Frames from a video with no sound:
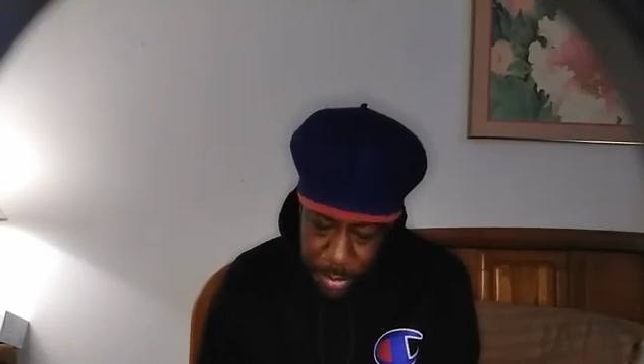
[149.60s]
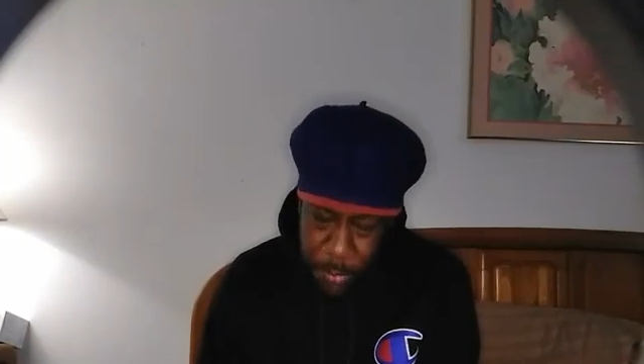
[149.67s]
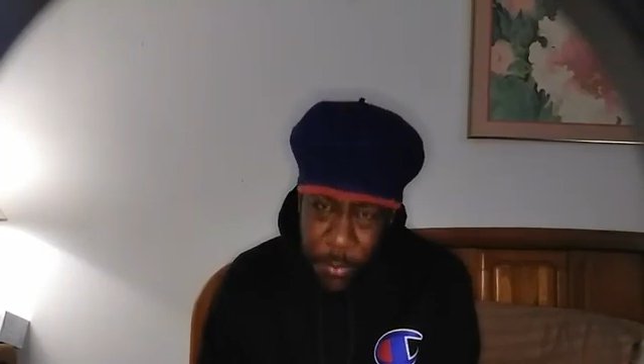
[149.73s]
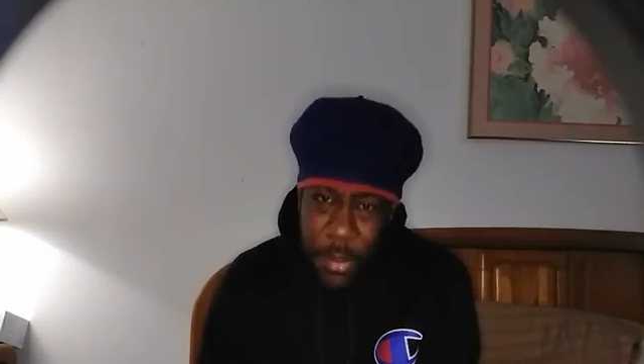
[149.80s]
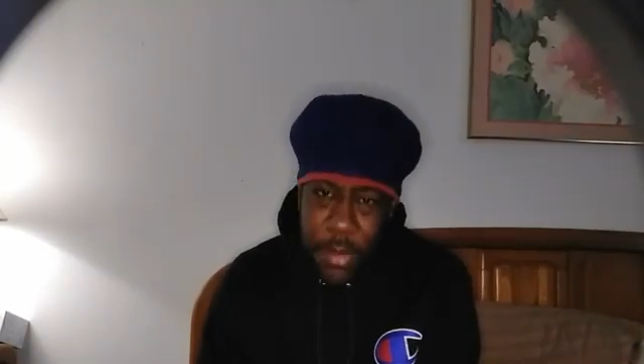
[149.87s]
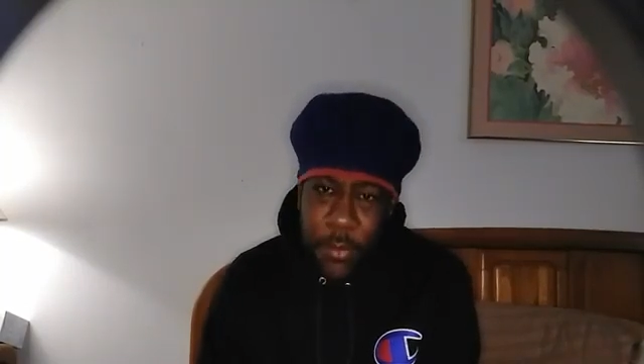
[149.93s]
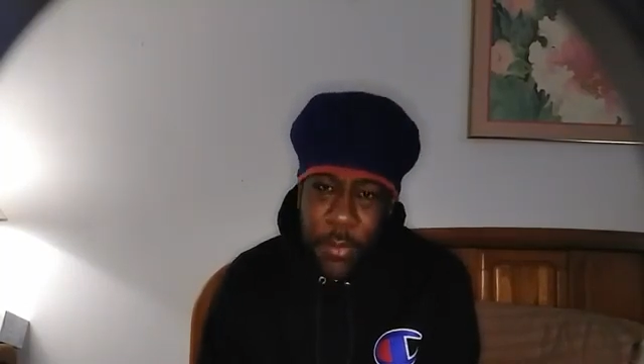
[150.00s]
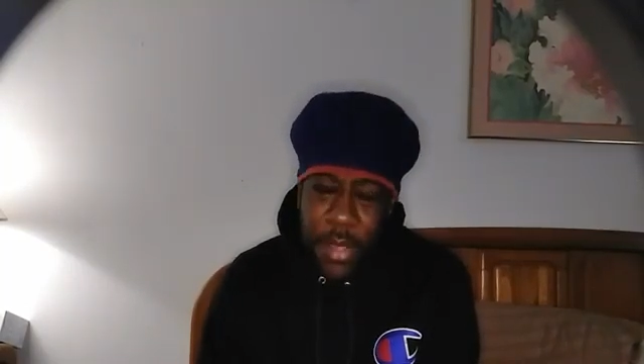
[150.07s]

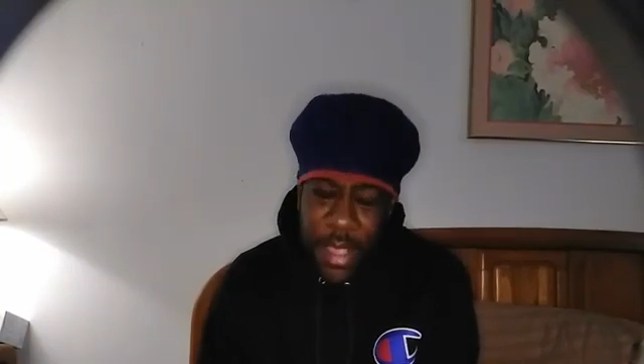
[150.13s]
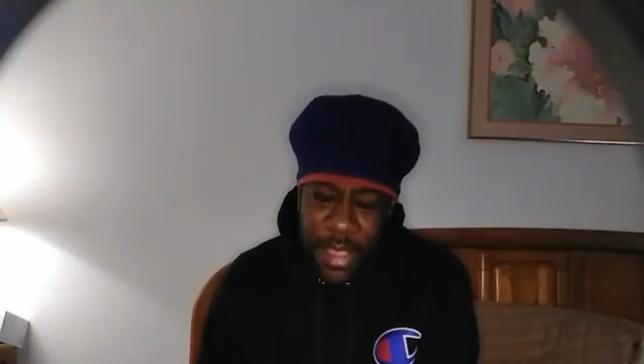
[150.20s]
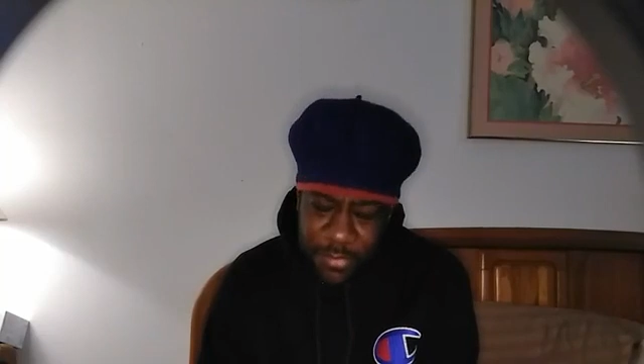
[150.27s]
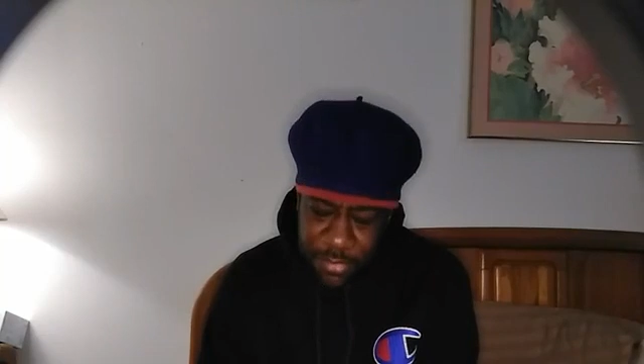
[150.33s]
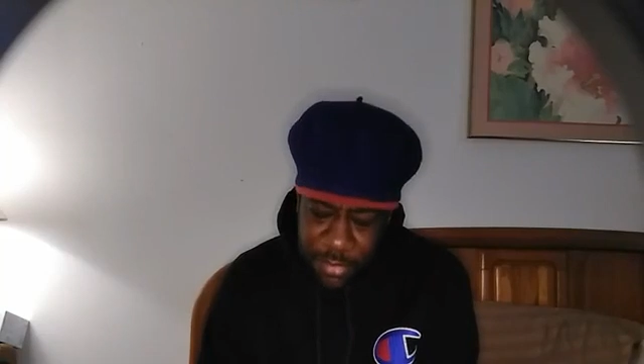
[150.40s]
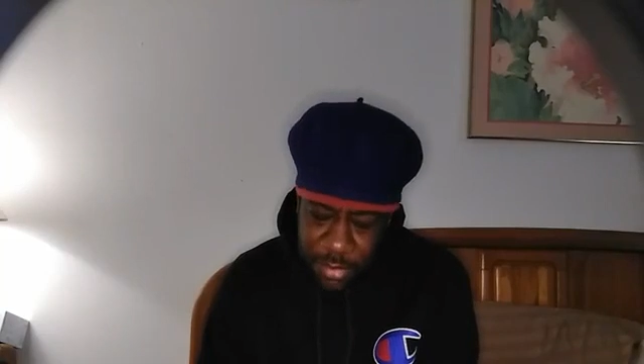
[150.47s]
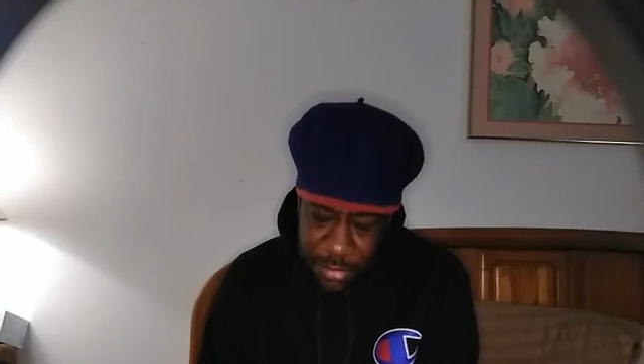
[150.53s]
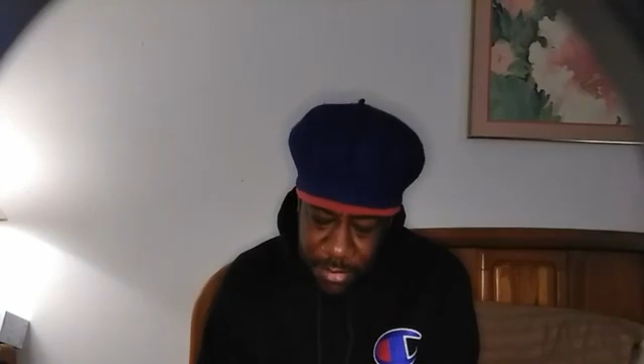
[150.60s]
What was
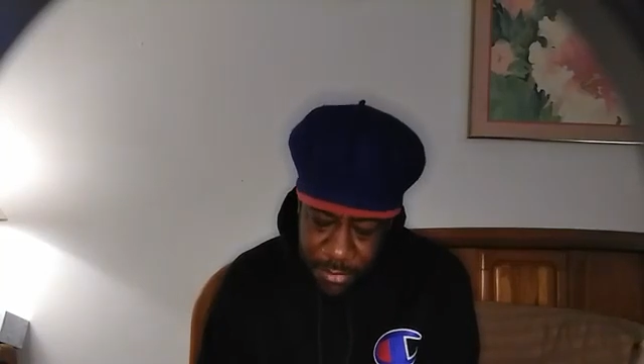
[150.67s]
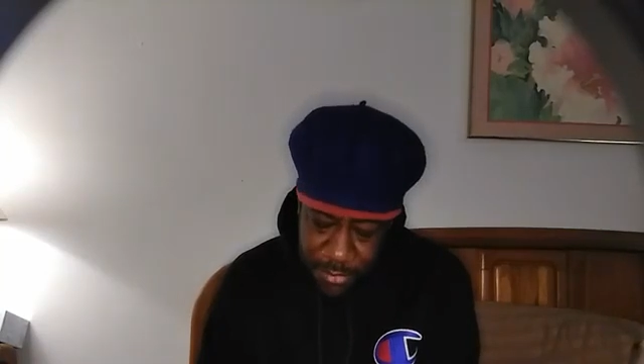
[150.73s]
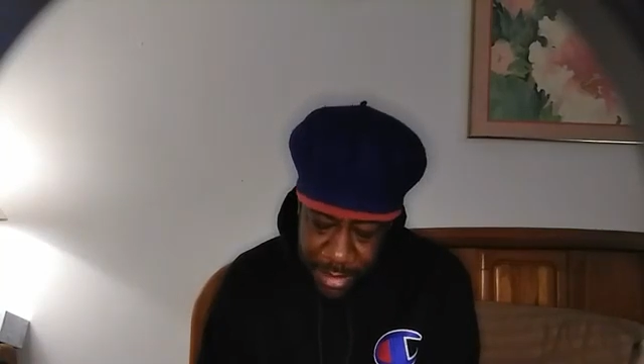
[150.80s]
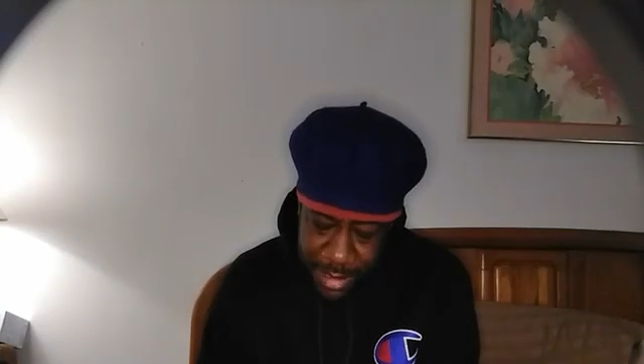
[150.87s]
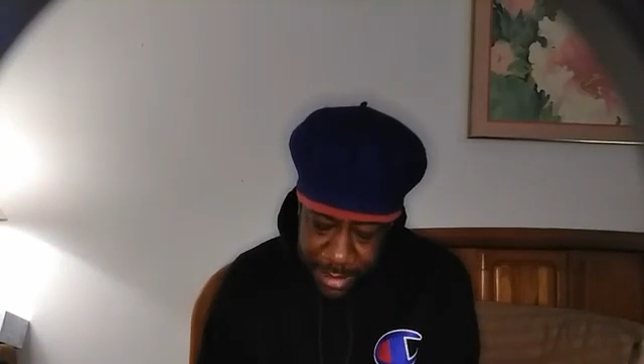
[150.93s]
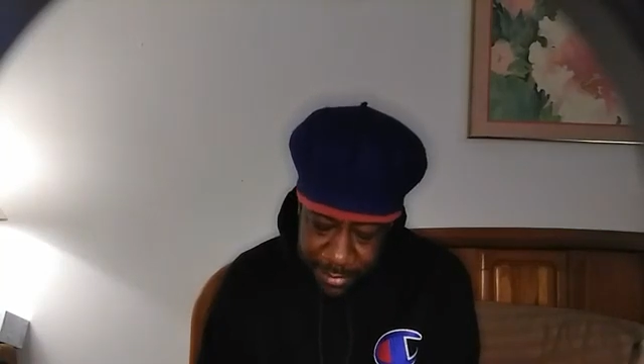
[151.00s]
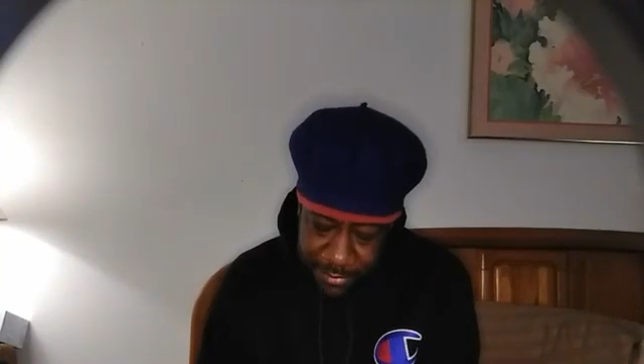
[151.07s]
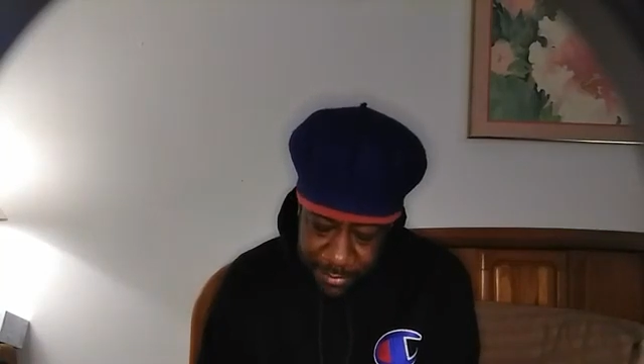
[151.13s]
the
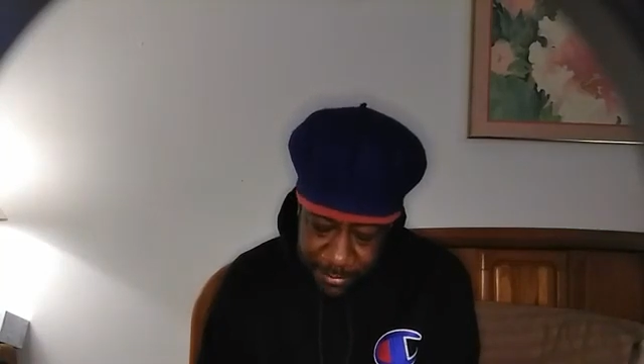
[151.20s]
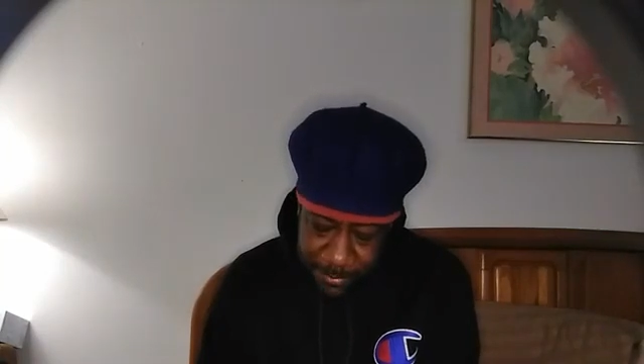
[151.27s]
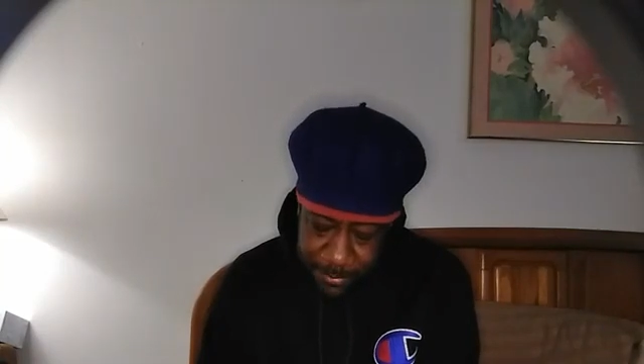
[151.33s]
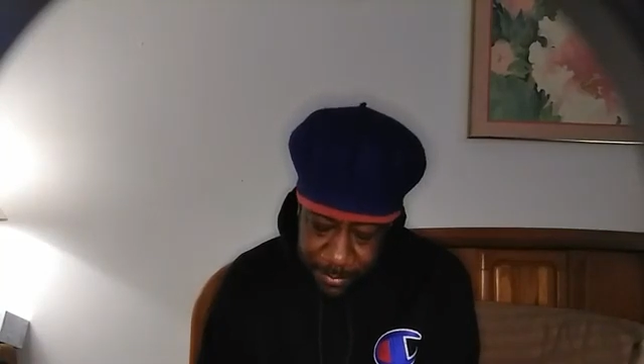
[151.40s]
Lorax?